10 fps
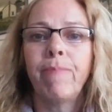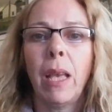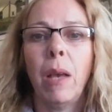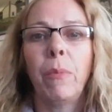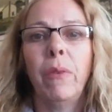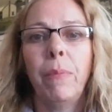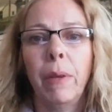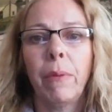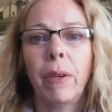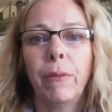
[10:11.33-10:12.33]
and we've
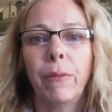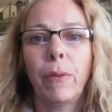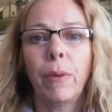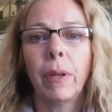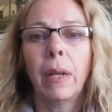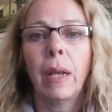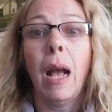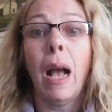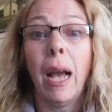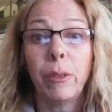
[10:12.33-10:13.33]
been around for
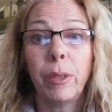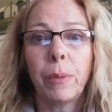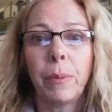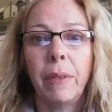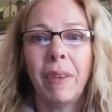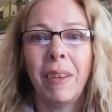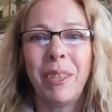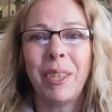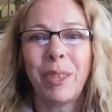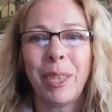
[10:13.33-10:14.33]
125
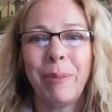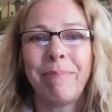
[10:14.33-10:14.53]
years.